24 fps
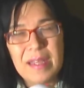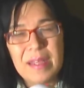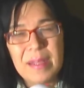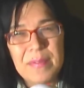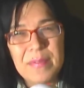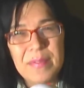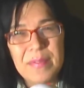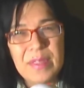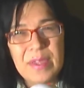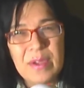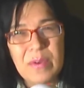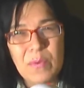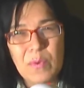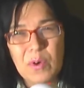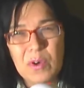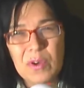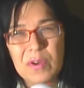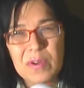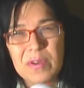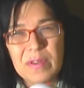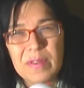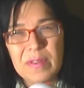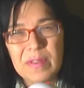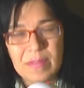there
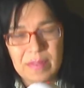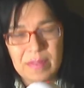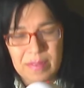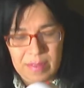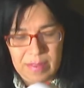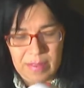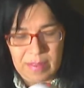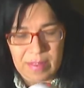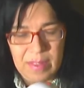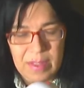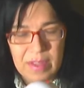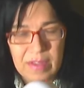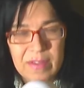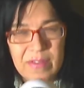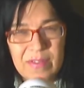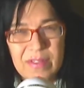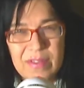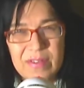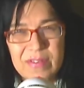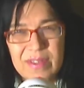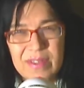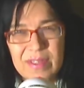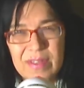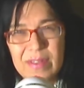weren't
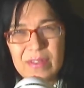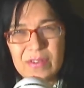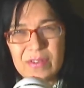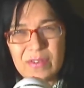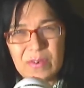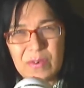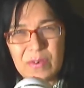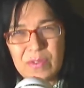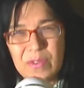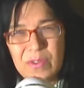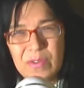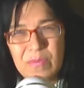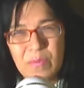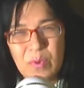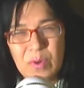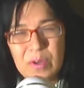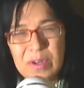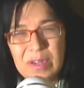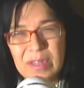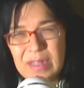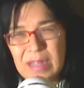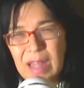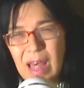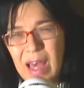
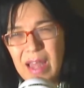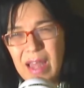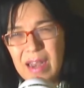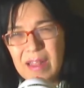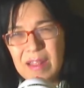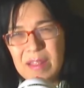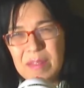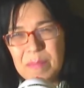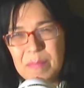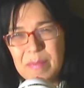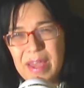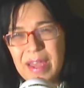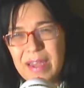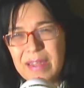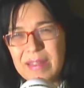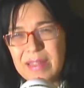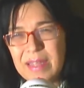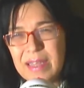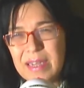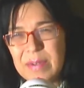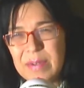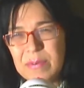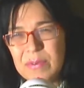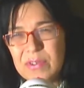a lot of them back
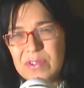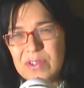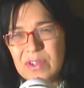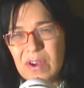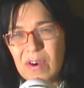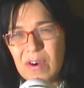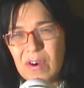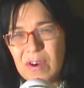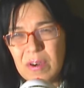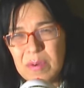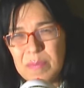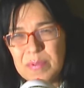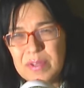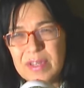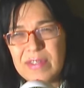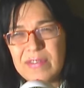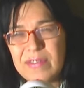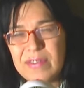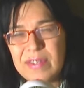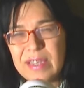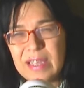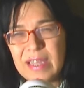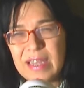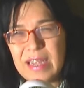then. It was a hard
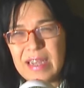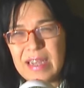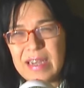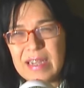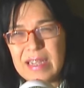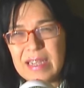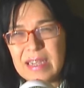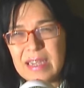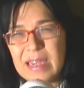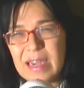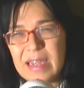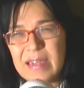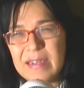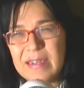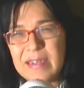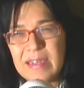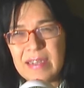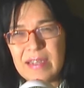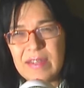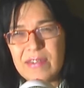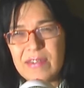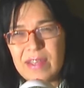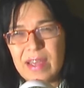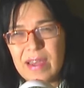place to get any
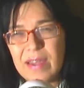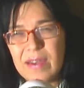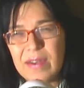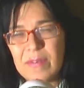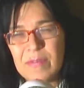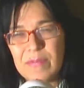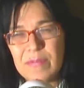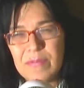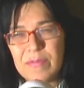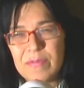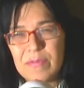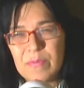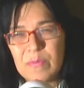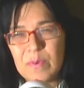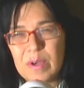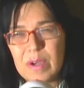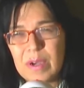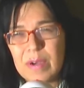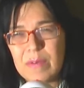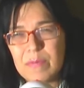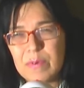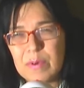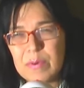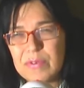ideas out of
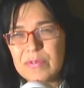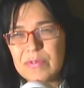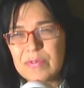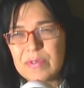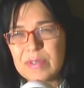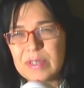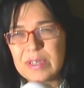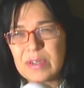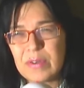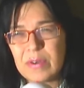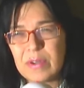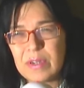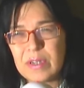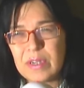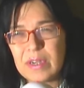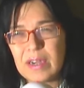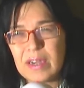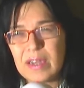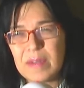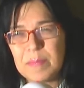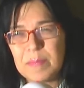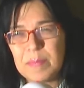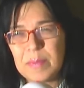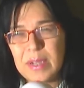what was really going
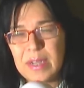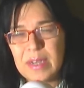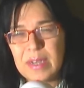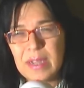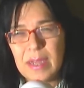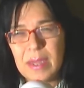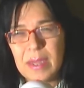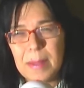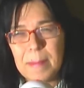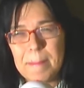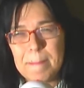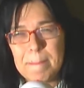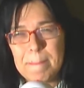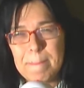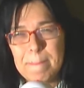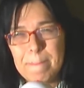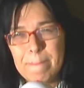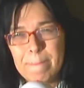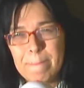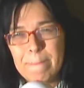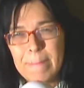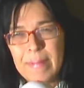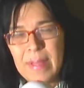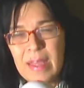on, but.
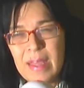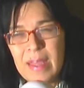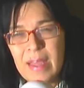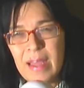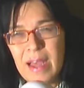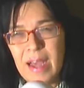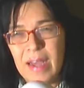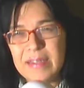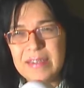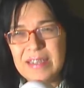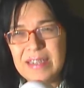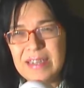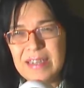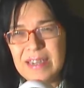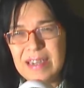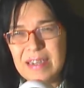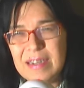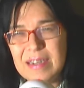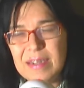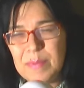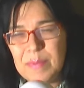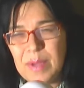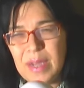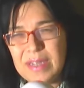I
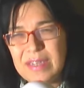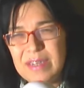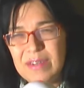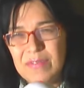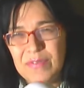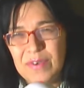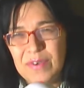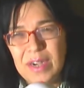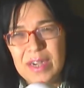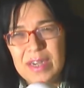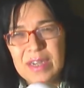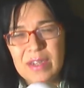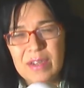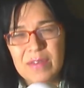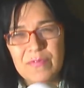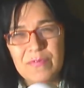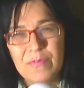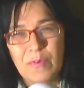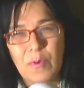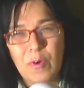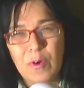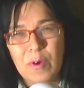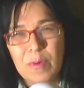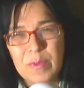did find a
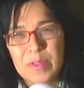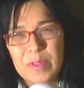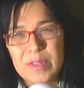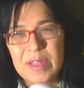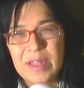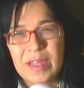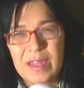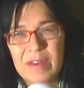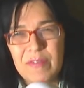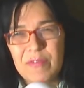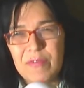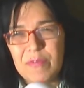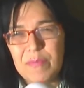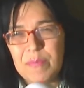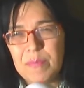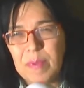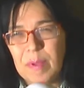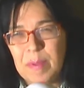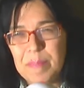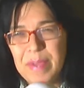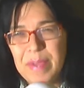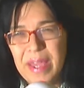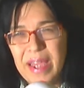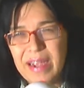forum with a lot of
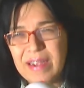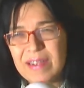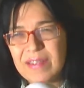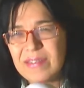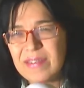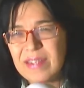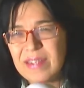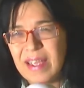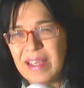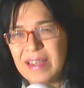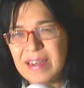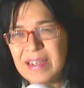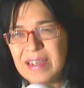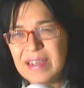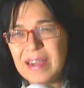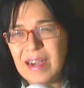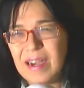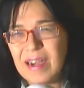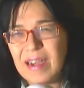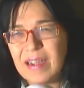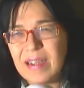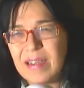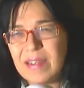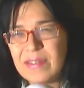Pakistani
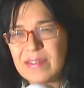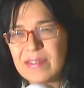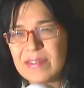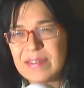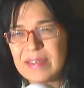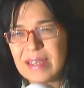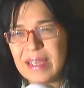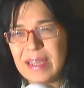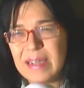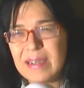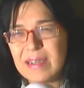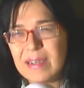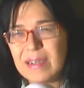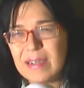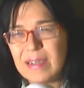guys, and